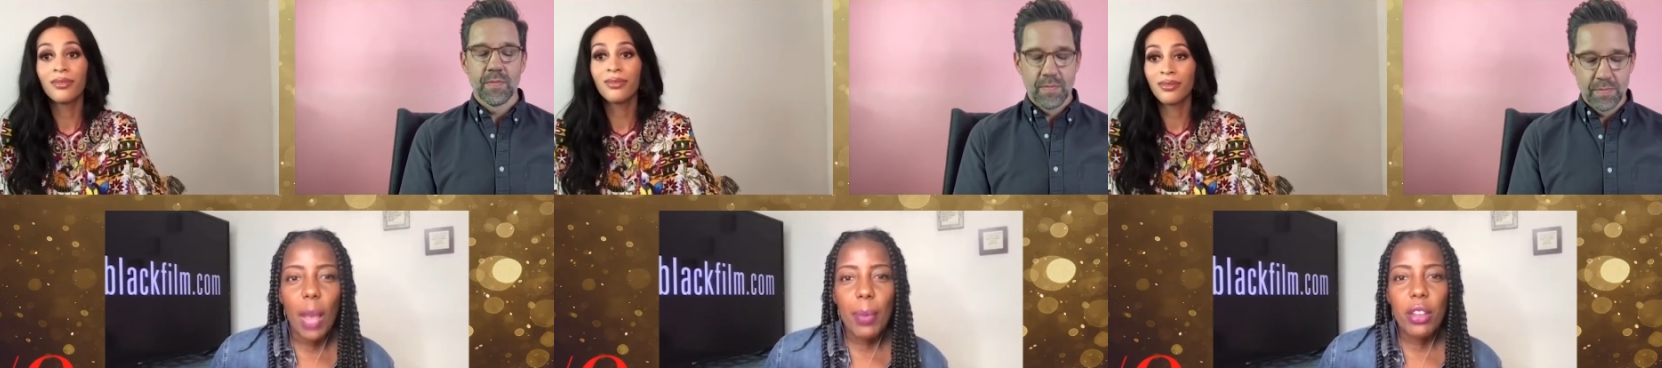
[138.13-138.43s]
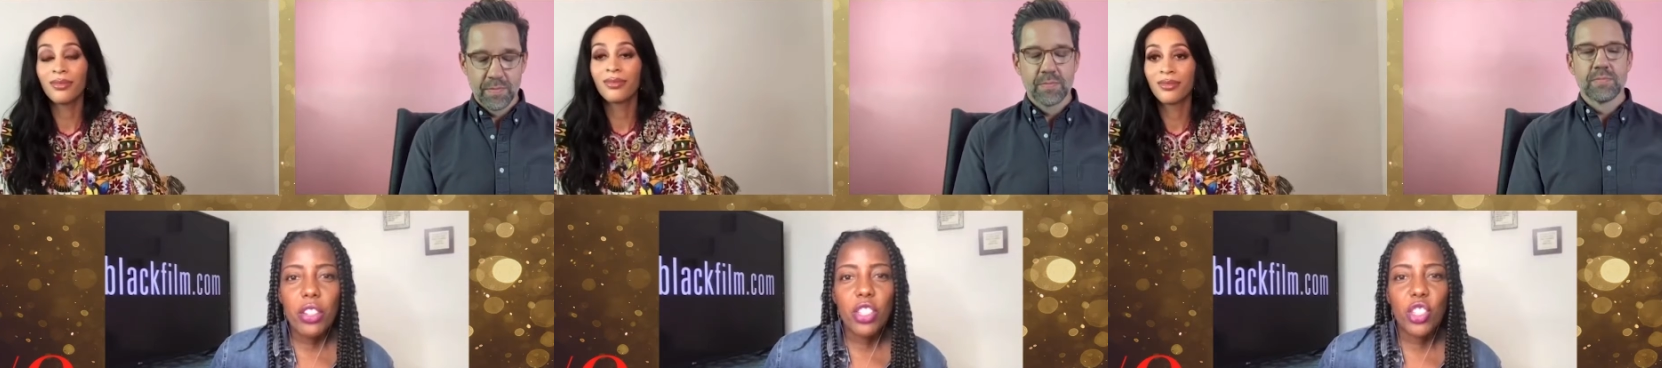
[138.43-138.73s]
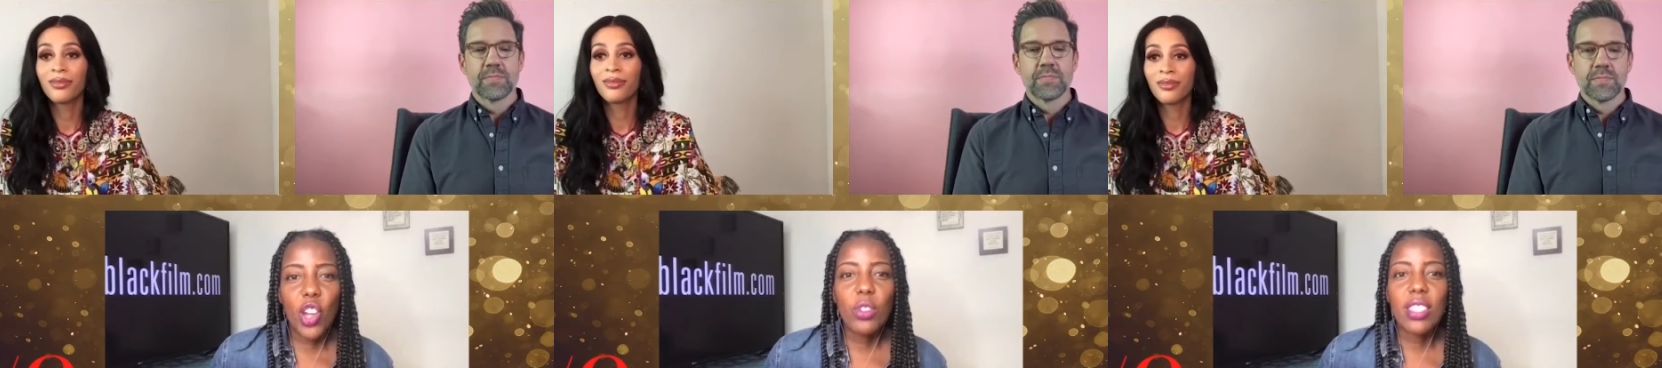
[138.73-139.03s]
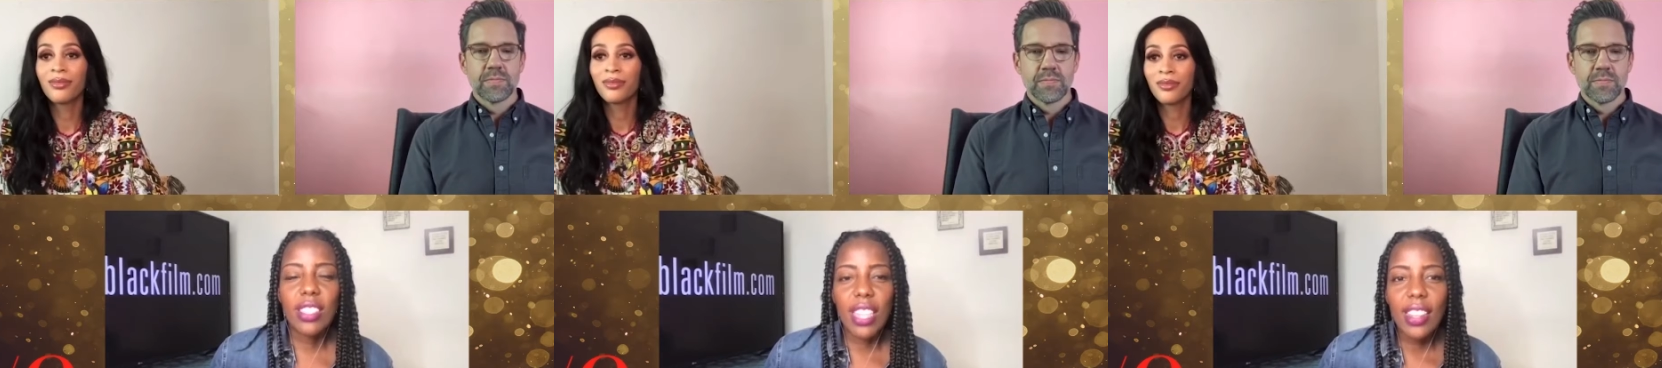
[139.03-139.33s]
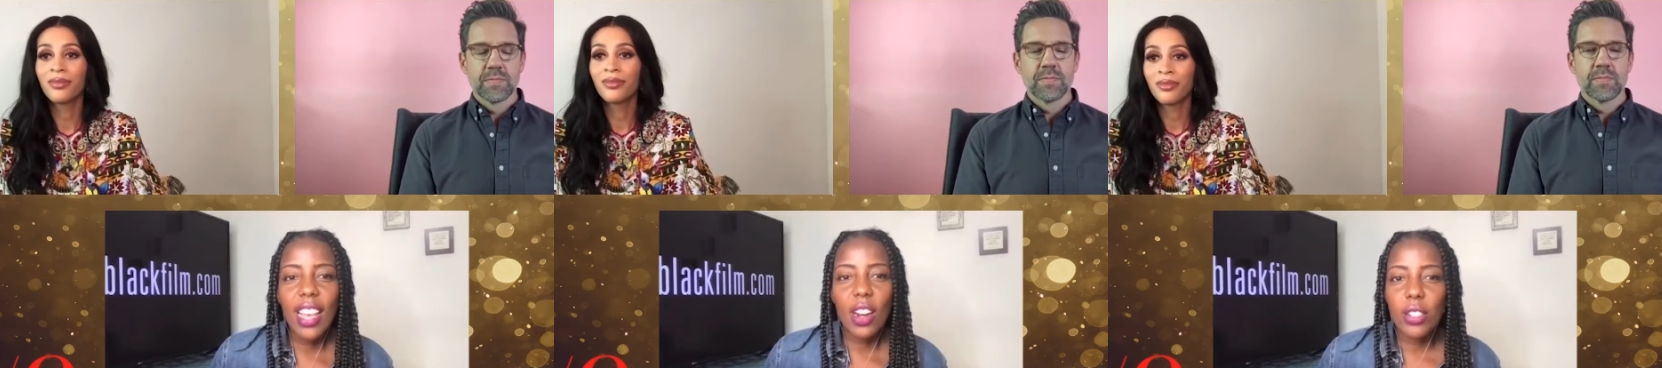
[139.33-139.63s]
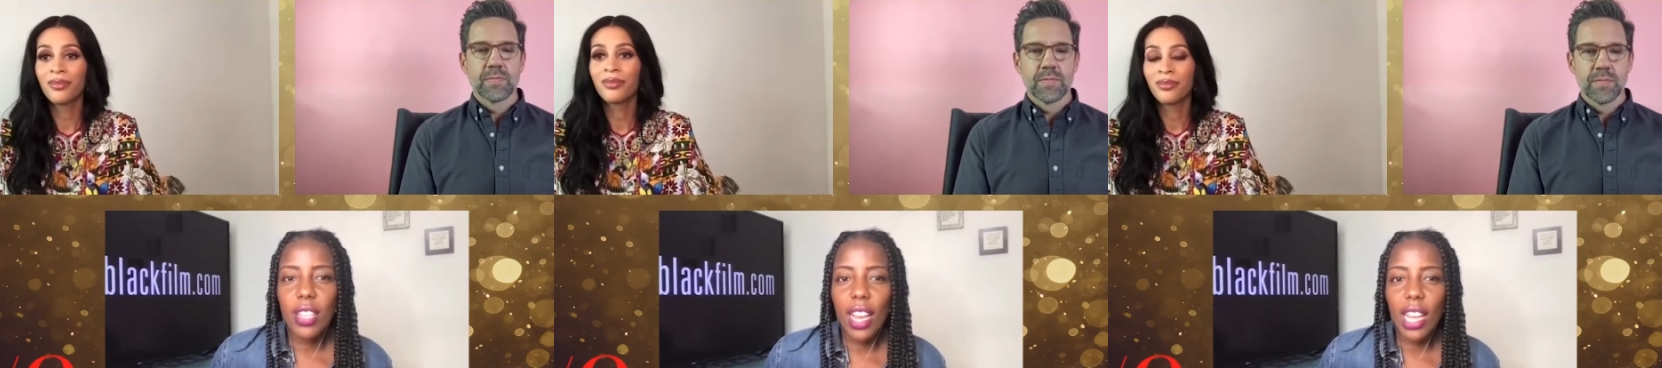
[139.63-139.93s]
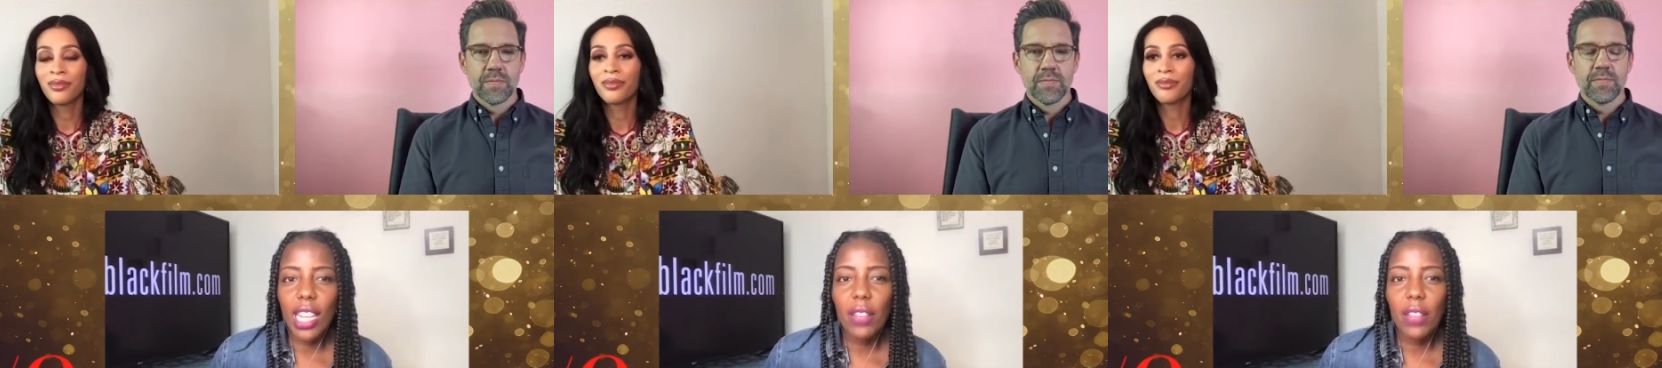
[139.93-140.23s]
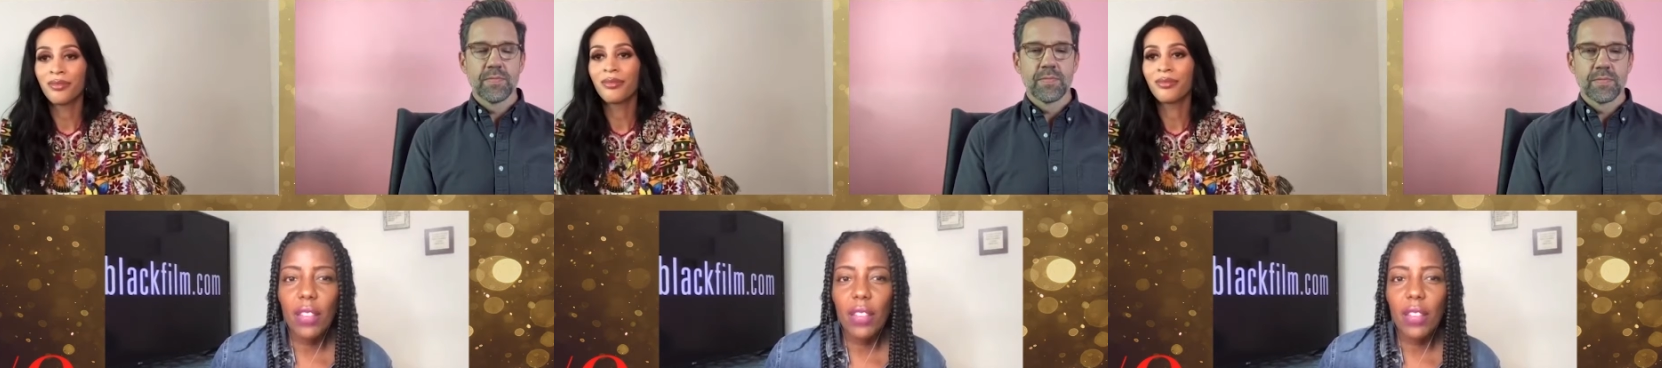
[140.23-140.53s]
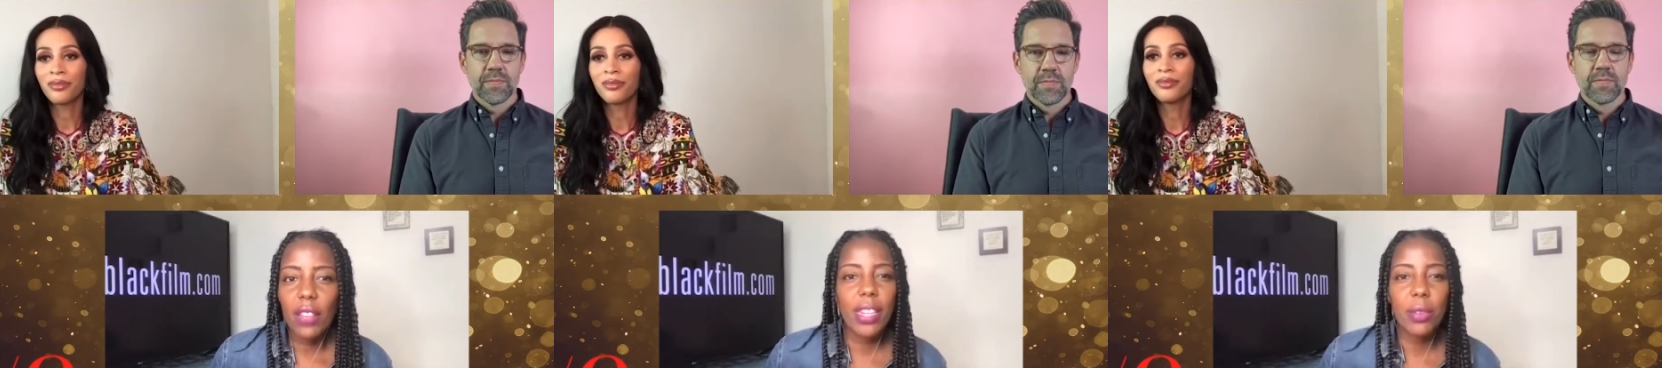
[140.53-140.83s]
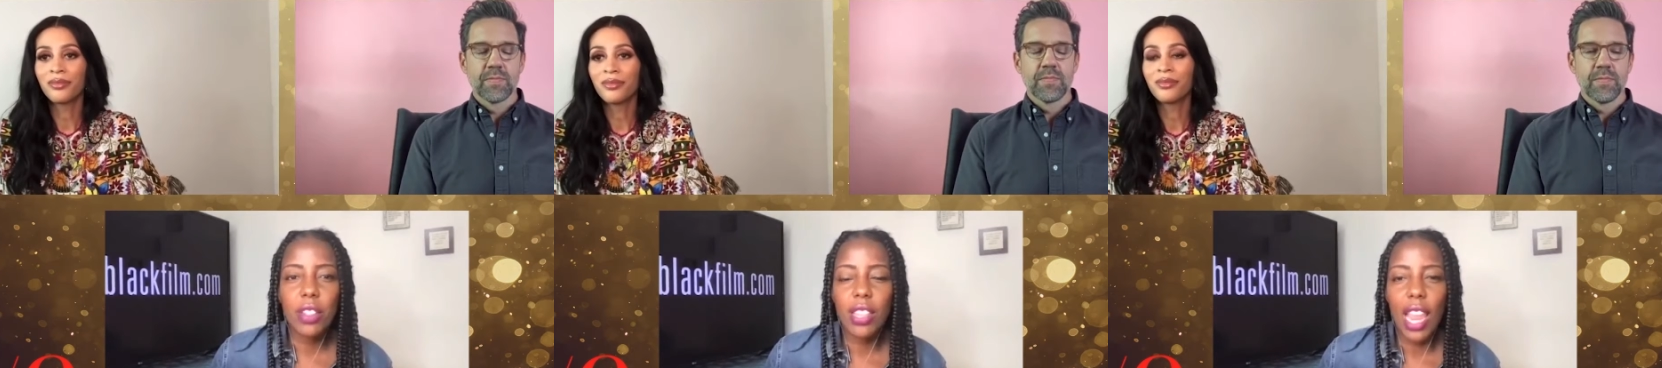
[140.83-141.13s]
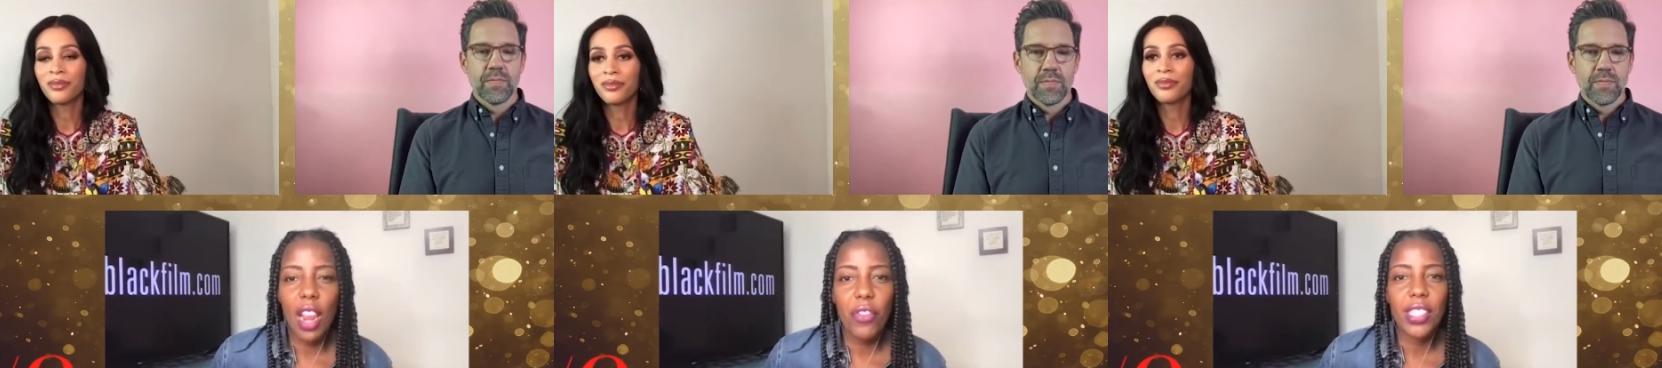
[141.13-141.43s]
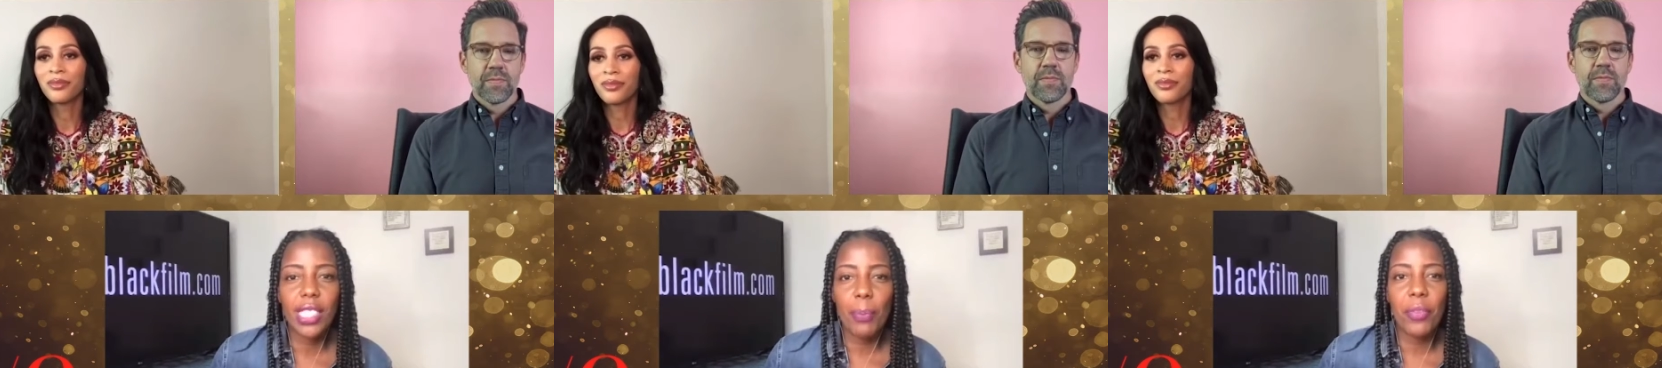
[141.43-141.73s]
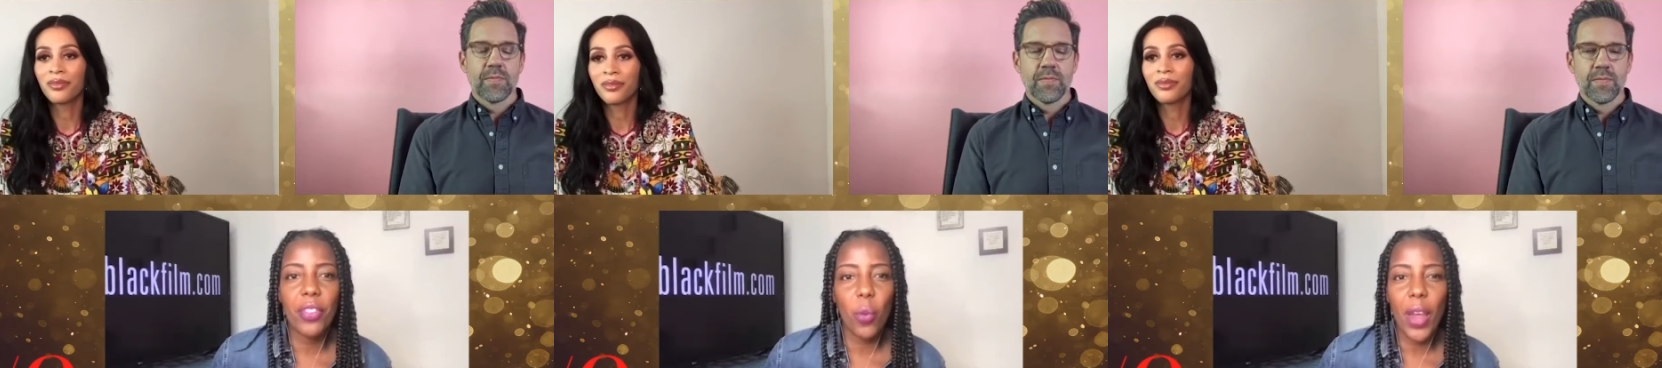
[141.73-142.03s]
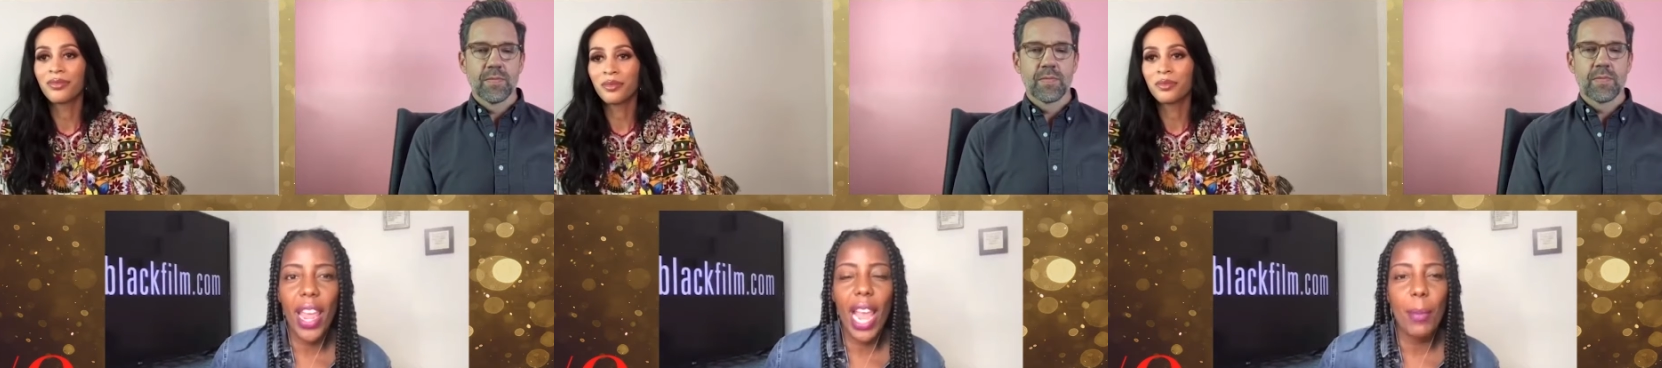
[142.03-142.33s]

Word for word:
Speaker 1: I mean, you mm-hmm. just don't see that on television. So, I mean, there was just every step of the way.